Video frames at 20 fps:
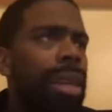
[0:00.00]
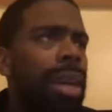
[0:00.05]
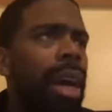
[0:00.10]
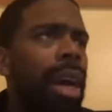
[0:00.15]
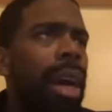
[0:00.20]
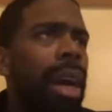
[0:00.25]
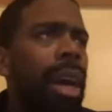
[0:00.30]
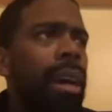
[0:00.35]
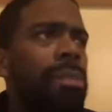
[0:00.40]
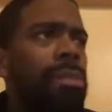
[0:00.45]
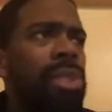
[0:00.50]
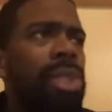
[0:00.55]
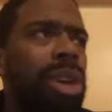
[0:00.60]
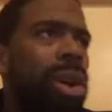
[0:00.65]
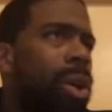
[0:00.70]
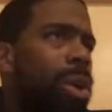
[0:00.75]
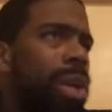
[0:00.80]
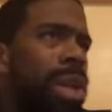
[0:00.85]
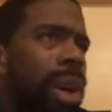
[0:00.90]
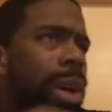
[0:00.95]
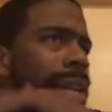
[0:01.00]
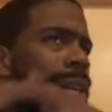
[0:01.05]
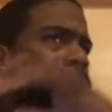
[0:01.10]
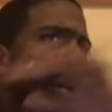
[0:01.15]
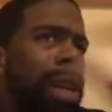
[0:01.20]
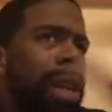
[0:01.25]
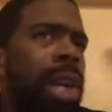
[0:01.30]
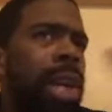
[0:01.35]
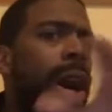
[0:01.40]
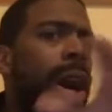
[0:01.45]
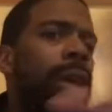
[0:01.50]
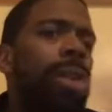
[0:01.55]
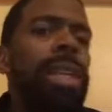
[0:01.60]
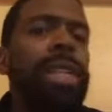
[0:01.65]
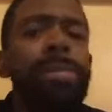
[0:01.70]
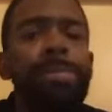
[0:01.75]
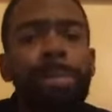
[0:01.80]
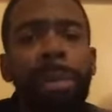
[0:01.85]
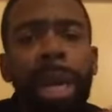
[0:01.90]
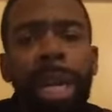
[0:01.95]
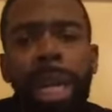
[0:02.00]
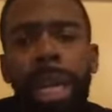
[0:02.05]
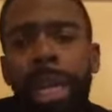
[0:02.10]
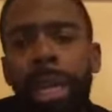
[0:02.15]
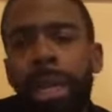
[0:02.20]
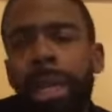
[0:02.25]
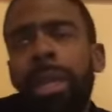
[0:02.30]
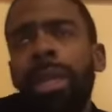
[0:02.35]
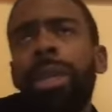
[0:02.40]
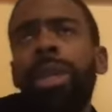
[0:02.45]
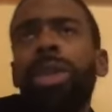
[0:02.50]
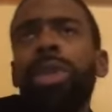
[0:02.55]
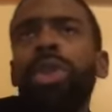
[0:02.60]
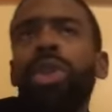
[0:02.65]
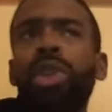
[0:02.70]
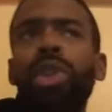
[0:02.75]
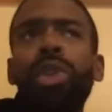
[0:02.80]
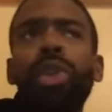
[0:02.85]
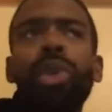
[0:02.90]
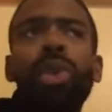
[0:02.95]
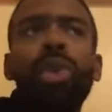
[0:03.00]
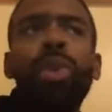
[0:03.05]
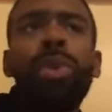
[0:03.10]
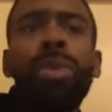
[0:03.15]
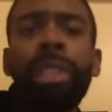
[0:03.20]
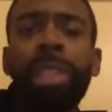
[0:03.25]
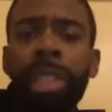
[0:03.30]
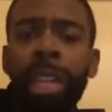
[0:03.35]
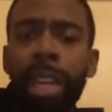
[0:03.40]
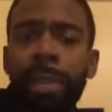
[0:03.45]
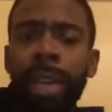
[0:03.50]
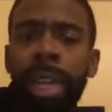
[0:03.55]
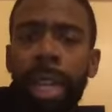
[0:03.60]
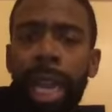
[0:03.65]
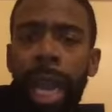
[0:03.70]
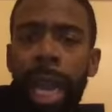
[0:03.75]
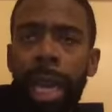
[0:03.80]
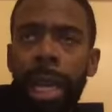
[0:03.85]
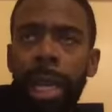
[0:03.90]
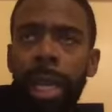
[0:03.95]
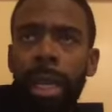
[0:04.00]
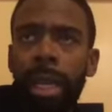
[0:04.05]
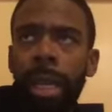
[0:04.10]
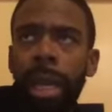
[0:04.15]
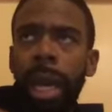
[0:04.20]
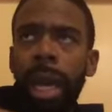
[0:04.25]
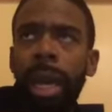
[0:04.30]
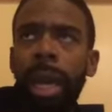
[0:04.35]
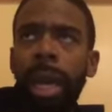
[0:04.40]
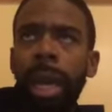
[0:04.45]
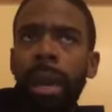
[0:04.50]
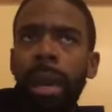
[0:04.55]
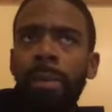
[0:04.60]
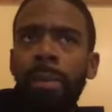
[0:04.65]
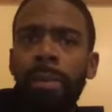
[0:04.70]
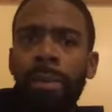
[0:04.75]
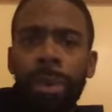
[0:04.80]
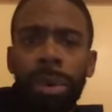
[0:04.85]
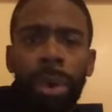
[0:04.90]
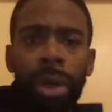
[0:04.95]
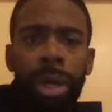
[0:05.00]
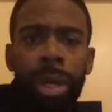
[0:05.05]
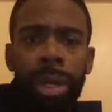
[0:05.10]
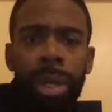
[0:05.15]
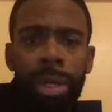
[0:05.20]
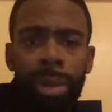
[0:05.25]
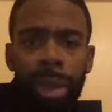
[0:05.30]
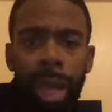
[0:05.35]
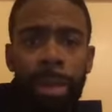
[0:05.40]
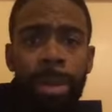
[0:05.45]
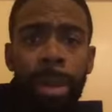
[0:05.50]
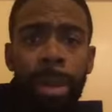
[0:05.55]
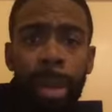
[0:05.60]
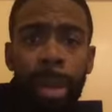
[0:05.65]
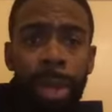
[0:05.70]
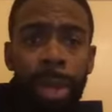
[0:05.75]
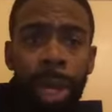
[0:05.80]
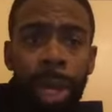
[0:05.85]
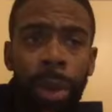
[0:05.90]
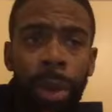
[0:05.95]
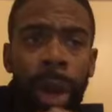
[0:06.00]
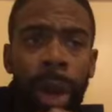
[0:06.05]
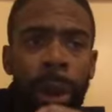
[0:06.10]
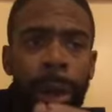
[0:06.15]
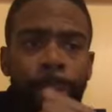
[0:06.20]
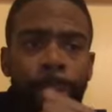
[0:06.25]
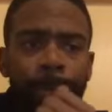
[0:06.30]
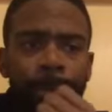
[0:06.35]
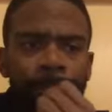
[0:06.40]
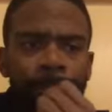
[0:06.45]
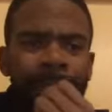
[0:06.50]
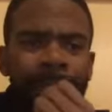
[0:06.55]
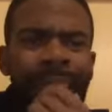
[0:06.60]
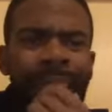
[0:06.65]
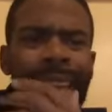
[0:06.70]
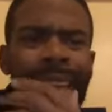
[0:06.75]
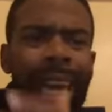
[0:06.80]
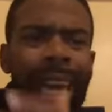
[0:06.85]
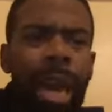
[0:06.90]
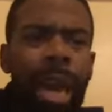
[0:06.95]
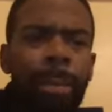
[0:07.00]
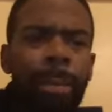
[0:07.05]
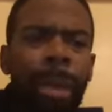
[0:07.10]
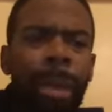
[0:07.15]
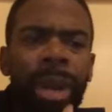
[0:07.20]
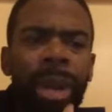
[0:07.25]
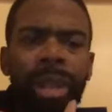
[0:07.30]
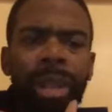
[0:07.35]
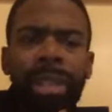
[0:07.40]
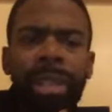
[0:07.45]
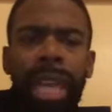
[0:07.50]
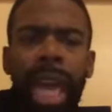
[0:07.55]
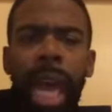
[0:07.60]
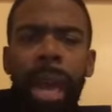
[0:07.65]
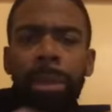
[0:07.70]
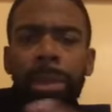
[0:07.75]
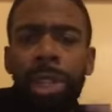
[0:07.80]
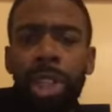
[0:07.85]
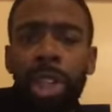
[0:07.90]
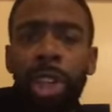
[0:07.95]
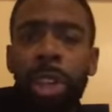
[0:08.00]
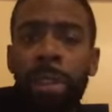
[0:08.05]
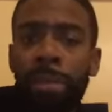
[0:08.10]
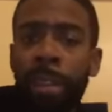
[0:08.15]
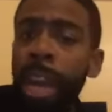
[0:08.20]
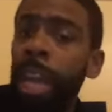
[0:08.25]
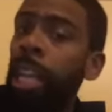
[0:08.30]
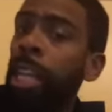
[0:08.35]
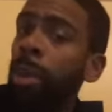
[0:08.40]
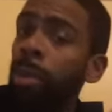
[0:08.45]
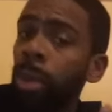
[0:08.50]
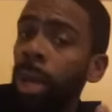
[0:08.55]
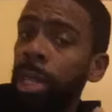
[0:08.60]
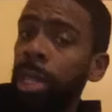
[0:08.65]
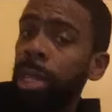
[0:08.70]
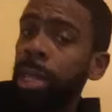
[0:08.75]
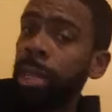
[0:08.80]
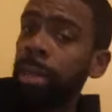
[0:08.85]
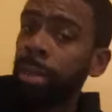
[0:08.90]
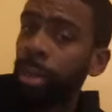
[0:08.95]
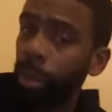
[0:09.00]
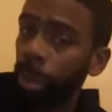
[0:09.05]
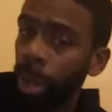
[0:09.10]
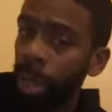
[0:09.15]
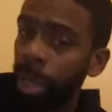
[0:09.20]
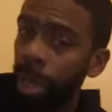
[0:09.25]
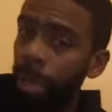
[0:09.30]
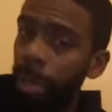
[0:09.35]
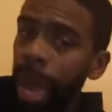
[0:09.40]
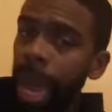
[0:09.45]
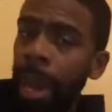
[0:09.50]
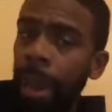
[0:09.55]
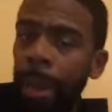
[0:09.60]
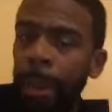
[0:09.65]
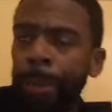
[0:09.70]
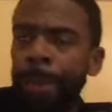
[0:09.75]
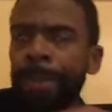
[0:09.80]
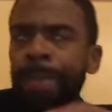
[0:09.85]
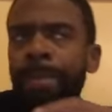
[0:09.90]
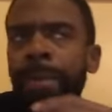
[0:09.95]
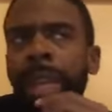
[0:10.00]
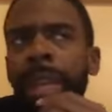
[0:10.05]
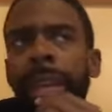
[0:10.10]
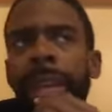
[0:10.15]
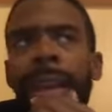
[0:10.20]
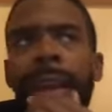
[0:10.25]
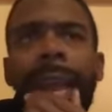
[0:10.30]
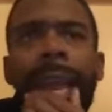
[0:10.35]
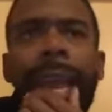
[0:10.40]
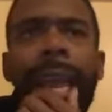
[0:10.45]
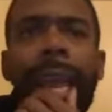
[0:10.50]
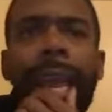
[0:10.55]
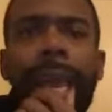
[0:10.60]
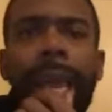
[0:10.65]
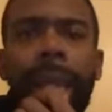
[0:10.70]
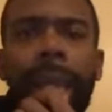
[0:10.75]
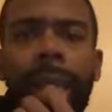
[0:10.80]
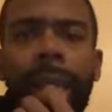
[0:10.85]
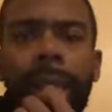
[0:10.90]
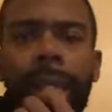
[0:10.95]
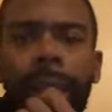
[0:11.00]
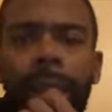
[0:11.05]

Um, so you know, he donated all this money to the city of Atlanta um, for them to build the aquarium. And I remember at the time, Shirley Franklin was the, was the mayor. And